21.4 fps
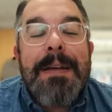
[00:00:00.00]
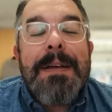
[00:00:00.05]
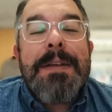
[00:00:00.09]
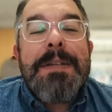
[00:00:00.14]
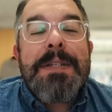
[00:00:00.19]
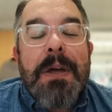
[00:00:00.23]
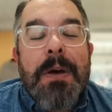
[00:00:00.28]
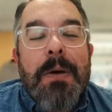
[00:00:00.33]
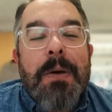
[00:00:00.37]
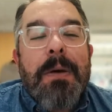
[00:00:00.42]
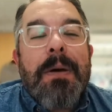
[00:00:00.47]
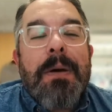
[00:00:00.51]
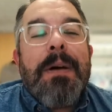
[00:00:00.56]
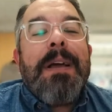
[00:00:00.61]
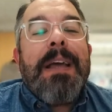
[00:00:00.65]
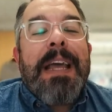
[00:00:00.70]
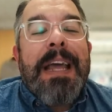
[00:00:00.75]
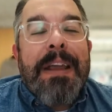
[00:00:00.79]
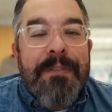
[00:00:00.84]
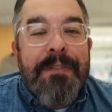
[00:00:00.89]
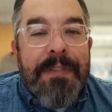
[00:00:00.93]
So
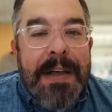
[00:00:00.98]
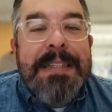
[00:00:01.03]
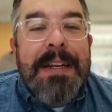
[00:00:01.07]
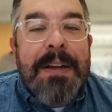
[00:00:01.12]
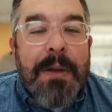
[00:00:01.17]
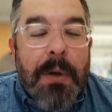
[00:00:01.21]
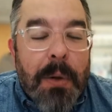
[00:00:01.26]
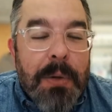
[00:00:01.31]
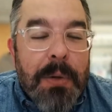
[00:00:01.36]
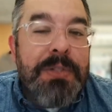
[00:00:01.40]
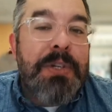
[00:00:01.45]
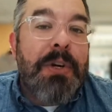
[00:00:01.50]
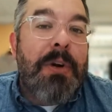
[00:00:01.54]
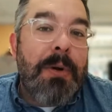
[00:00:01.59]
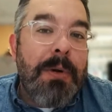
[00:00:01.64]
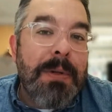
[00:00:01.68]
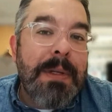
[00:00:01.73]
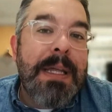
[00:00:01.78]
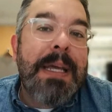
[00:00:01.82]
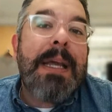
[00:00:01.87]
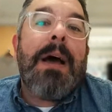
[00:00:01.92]
invest in culture
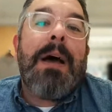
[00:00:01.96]
early,